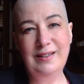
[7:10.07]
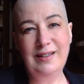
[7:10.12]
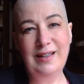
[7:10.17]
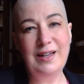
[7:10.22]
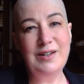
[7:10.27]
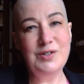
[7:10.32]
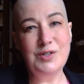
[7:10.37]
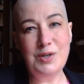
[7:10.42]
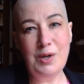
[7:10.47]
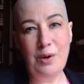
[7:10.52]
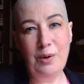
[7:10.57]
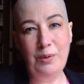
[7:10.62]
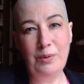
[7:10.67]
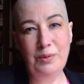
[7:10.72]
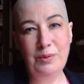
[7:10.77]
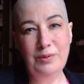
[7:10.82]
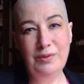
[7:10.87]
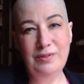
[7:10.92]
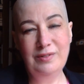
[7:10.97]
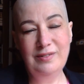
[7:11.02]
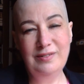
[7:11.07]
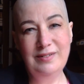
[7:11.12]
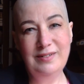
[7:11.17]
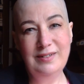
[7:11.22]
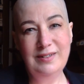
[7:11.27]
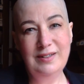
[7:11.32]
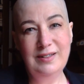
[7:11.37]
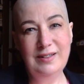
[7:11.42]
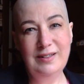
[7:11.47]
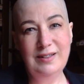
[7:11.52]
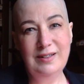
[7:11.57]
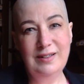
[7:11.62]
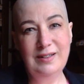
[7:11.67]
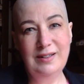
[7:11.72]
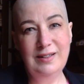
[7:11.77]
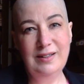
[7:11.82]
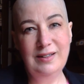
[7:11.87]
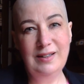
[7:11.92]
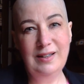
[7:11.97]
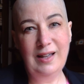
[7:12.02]
And no,
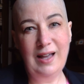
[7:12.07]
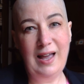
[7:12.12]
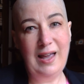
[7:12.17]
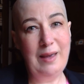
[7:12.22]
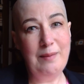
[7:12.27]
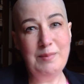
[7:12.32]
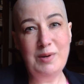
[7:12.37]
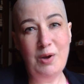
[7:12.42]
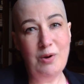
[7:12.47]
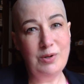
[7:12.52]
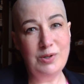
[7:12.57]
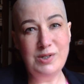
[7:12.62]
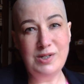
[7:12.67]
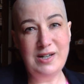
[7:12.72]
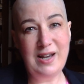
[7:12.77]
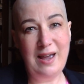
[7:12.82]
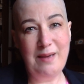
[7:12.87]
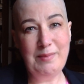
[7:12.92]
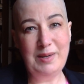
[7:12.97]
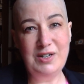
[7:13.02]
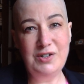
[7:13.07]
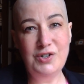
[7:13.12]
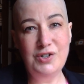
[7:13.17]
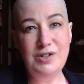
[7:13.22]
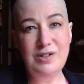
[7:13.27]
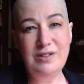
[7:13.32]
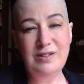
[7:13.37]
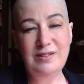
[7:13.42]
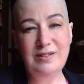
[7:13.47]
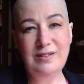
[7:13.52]
I am not damaged.